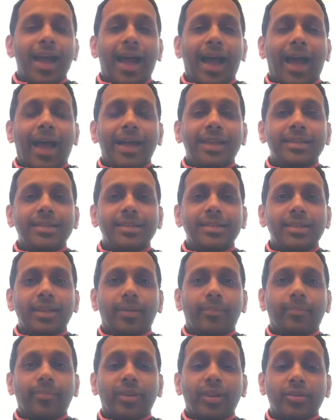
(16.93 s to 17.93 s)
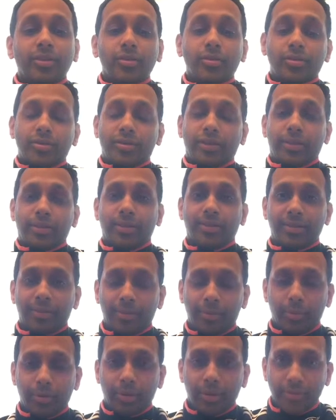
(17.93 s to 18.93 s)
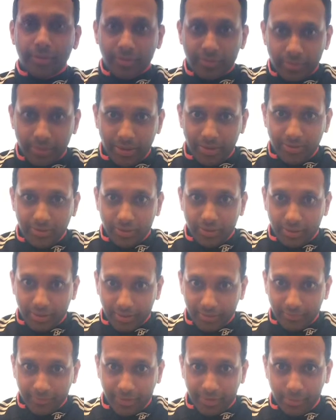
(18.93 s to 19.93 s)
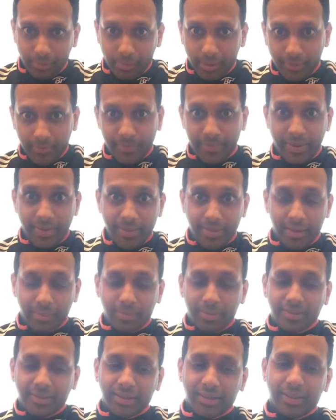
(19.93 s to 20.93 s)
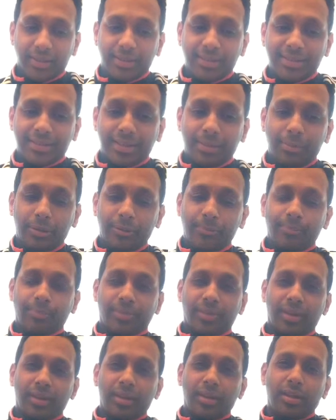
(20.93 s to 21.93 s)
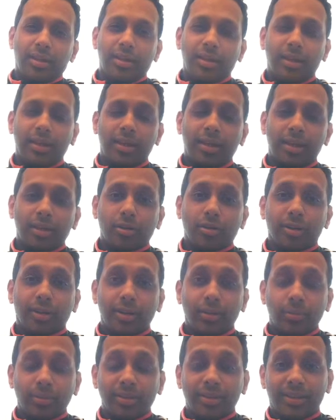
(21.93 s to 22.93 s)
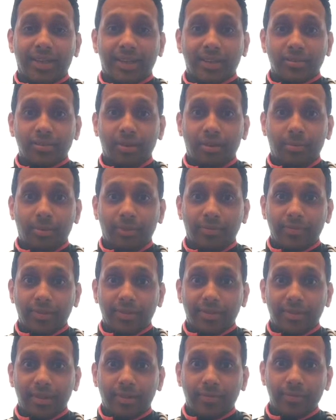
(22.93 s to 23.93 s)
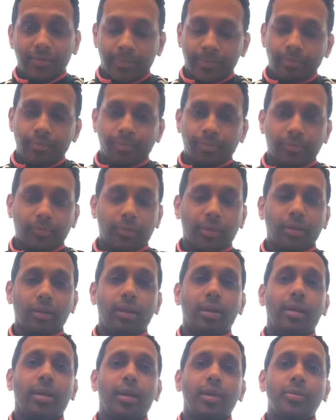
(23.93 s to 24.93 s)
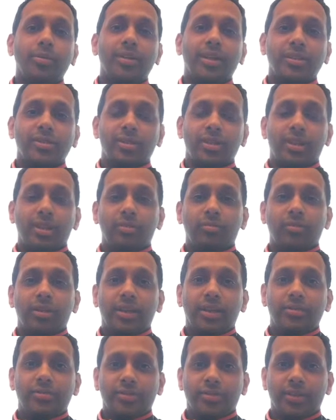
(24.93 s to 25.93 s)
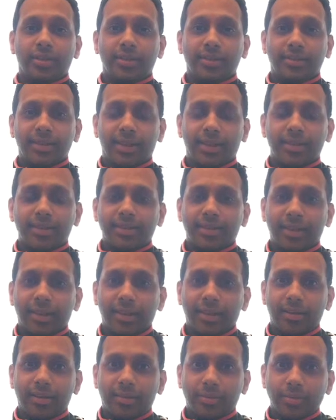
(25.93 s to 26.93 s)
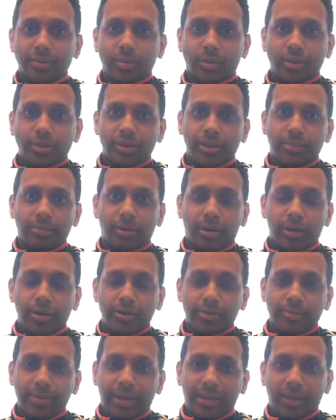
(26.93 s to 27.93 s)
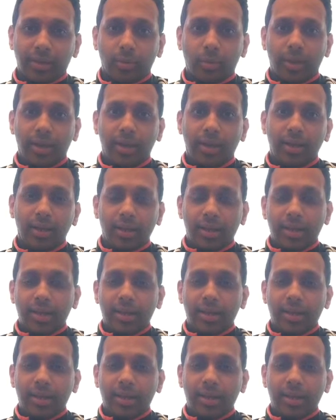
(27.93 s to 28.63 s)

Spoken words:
and it's interesting because everyone knows of me as a cricket fan, but in that particular summer, cricket wasn't actually my first love. I was actually really interested in tennis and I was watching Boris Becker win